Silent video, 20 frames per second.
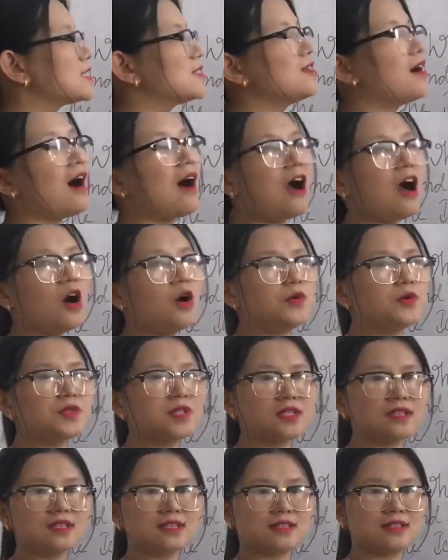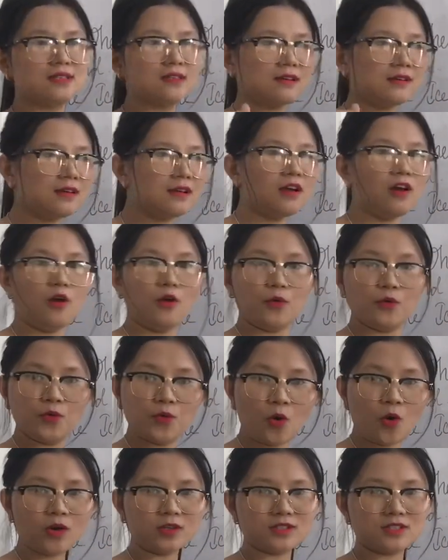the houses, the
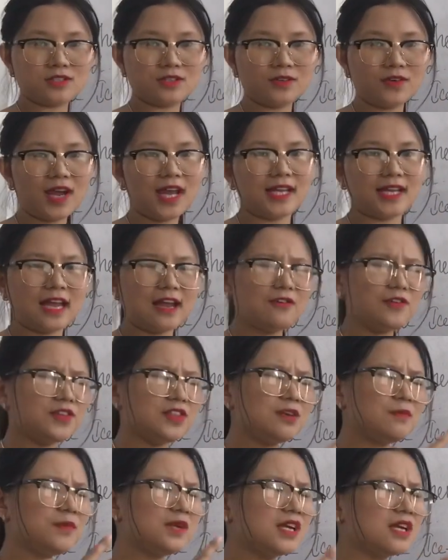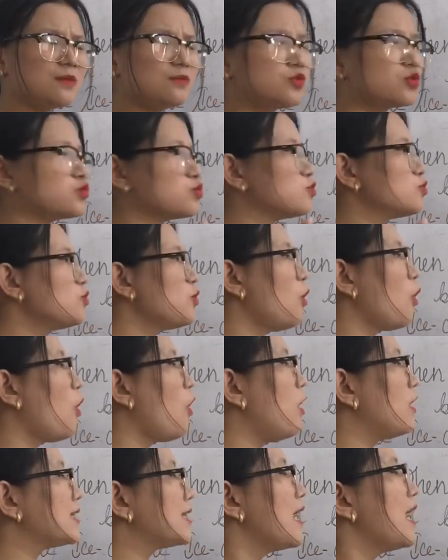roads, right? Everything becomes too
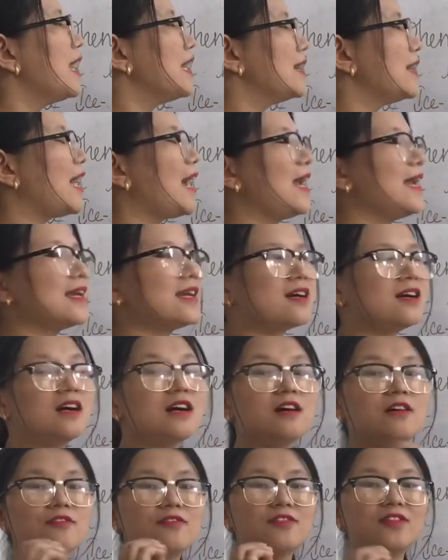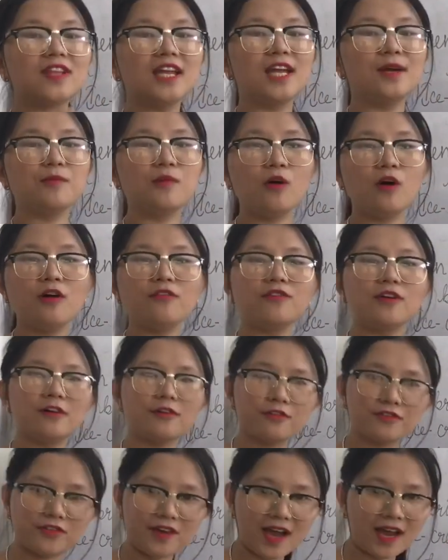hot, like a flame of
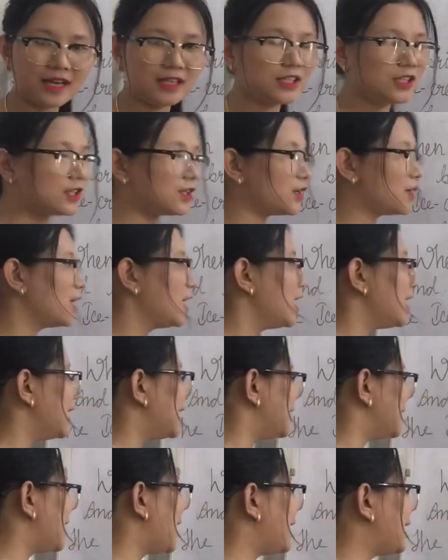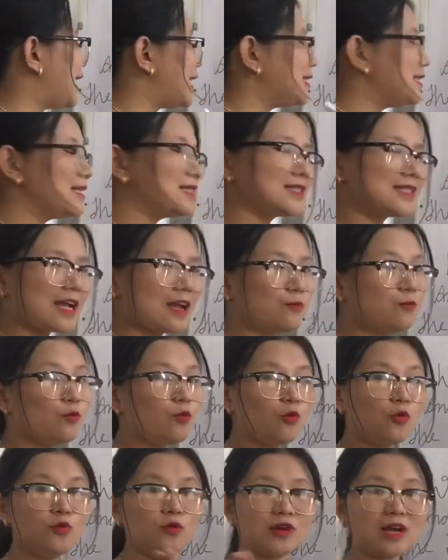fire. Then at that
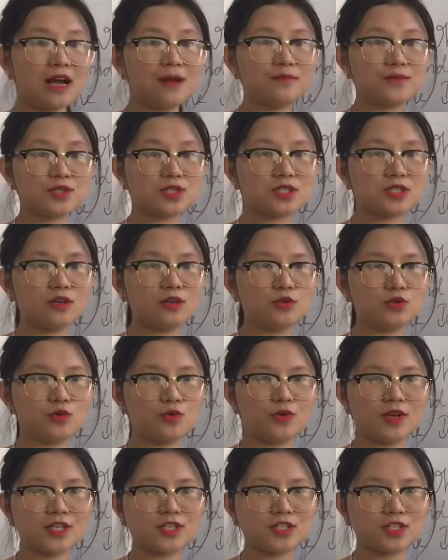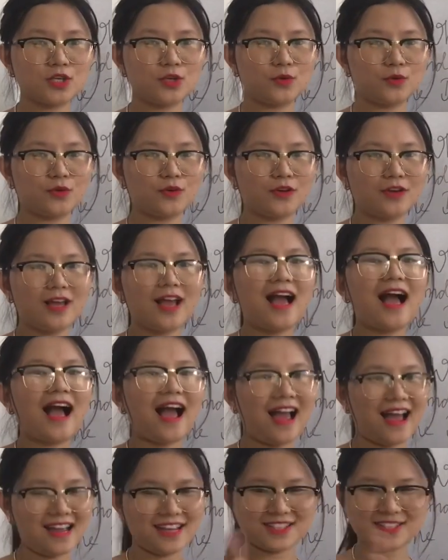time, who comes to rescue?
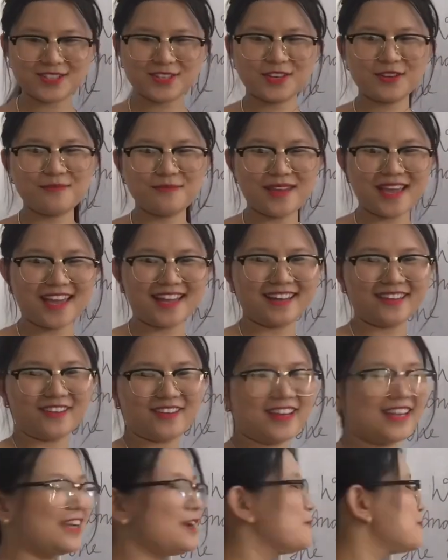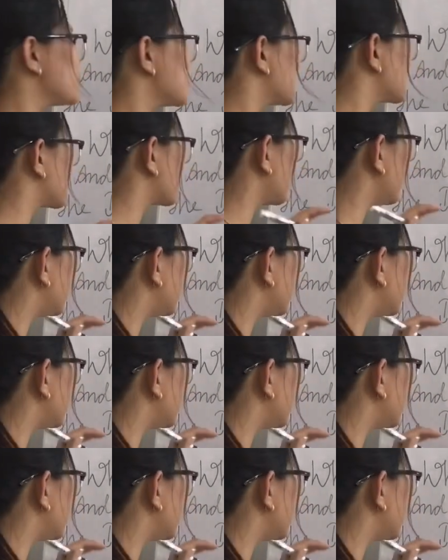Ice cream man, okay? So